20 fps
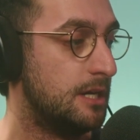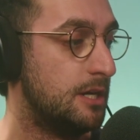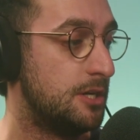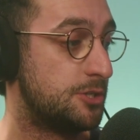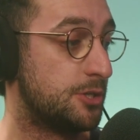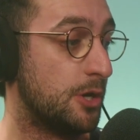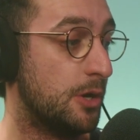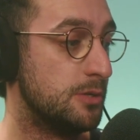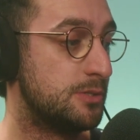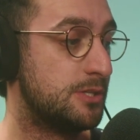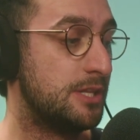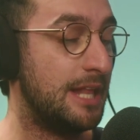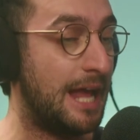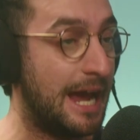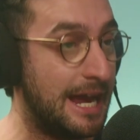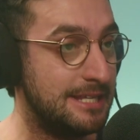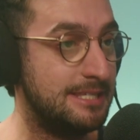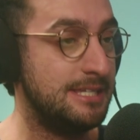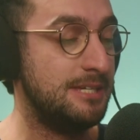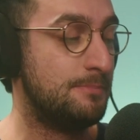shows that
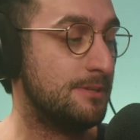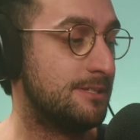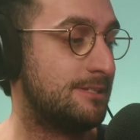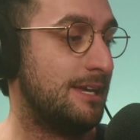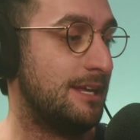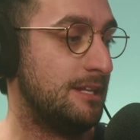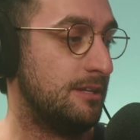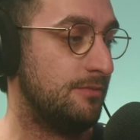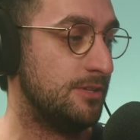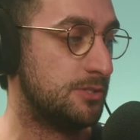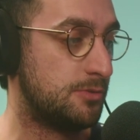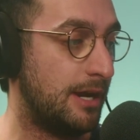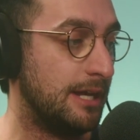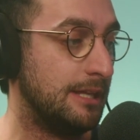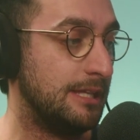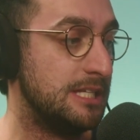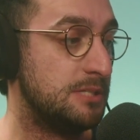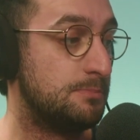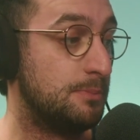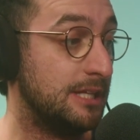80% of
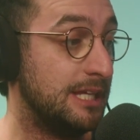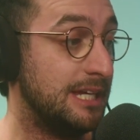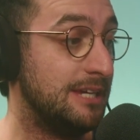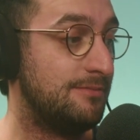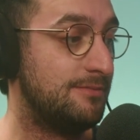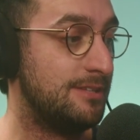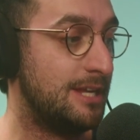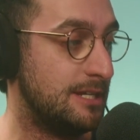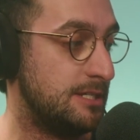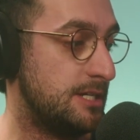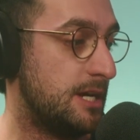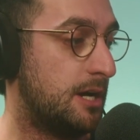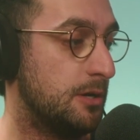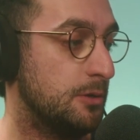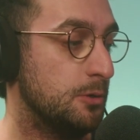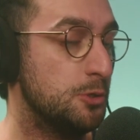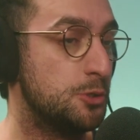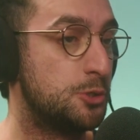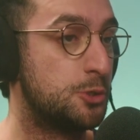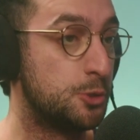Israelis believe
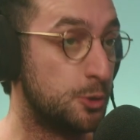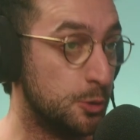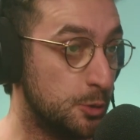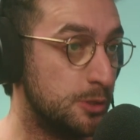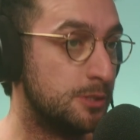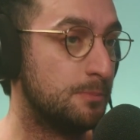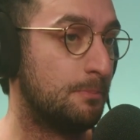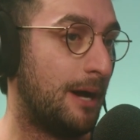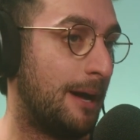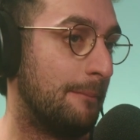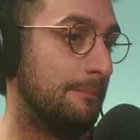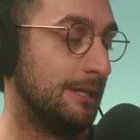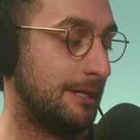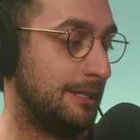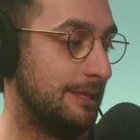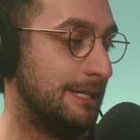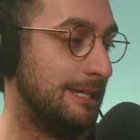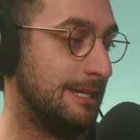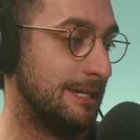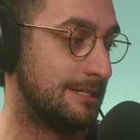Netanyahu should
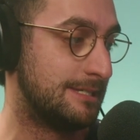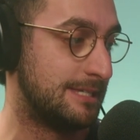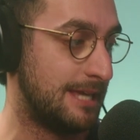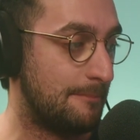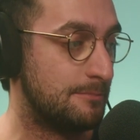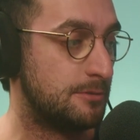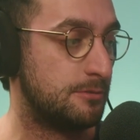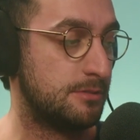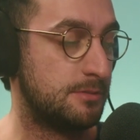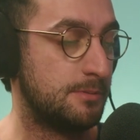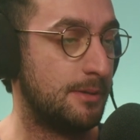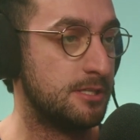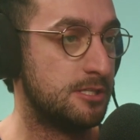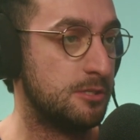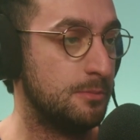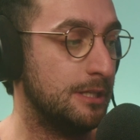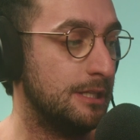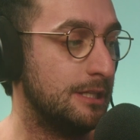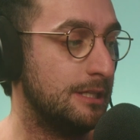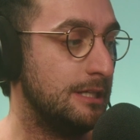publicly accept
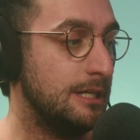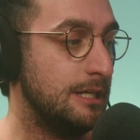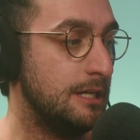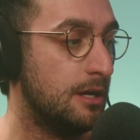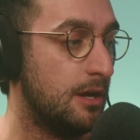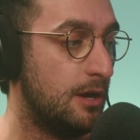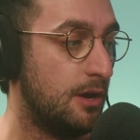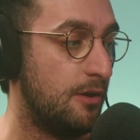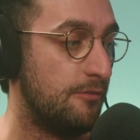responsibility